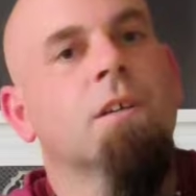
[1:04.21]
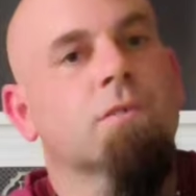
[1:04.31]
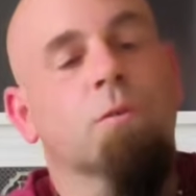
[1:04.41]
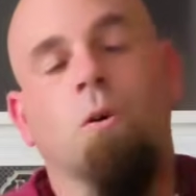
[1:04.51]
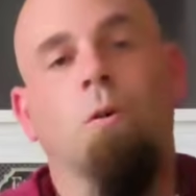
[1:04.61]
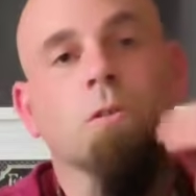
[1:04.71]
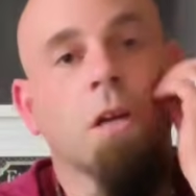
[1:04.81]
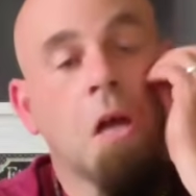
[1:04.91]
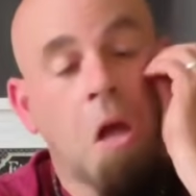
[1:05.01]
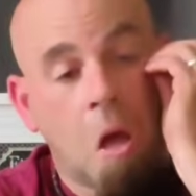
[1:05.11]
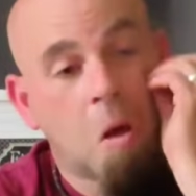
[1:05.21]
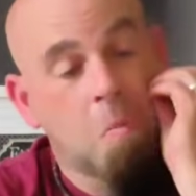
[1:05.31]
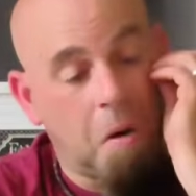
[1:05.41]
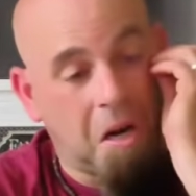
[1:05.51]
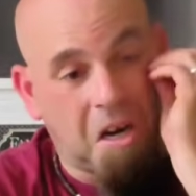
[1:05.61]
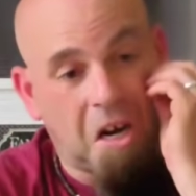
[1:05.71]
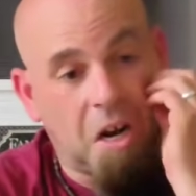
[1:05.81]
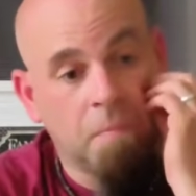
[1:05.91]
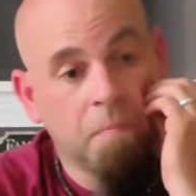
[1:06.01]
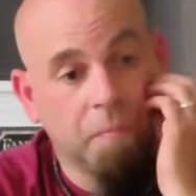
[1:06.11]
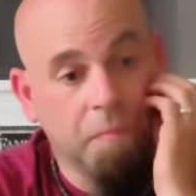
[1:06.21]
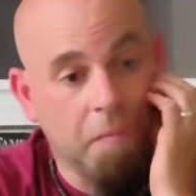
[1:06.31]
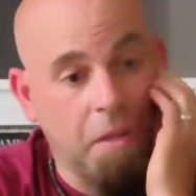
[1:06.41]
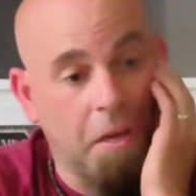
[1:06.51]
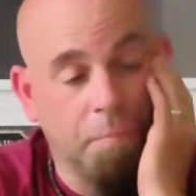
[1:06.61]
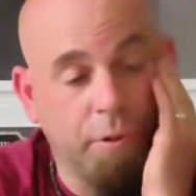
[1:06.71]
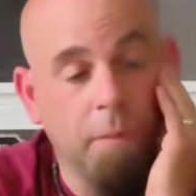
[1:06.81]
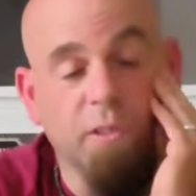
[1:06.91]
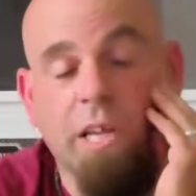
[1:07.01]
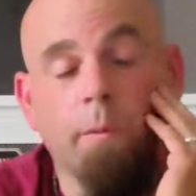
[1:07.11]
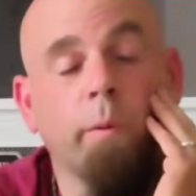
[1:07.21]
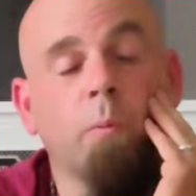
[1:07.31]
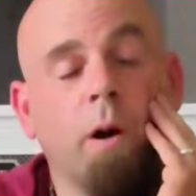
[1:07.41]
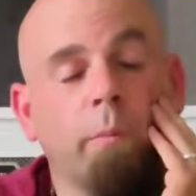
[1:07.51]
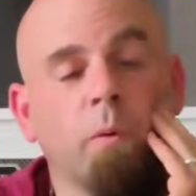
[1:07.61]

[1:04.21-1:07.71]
So it was old, but it pretty much had what we want.